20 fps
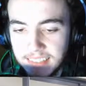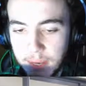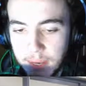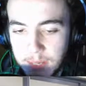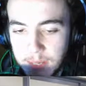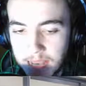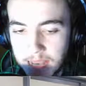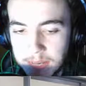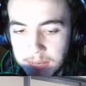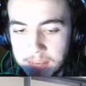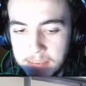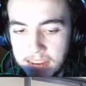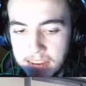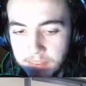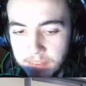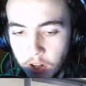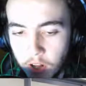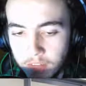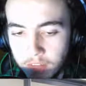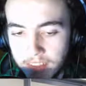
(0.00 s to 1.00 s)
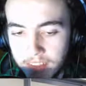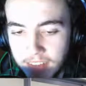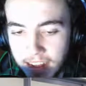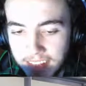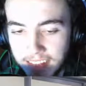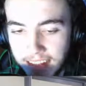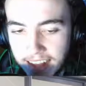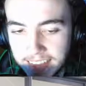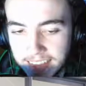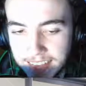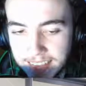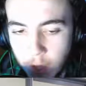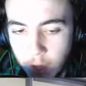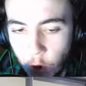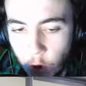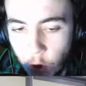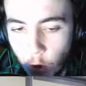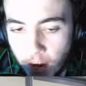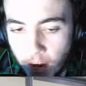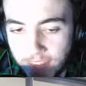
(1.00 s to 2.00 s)
Don't get me involved like that,
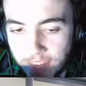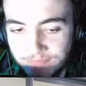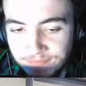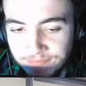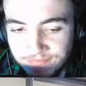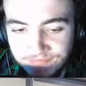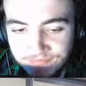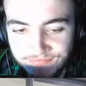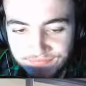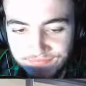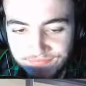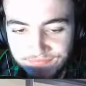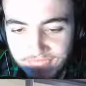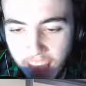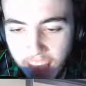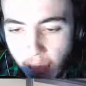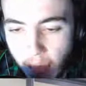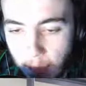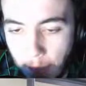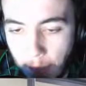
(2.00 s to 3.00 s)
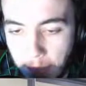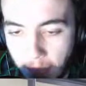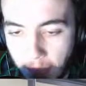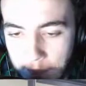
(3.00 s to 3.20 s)
Sayori. I'm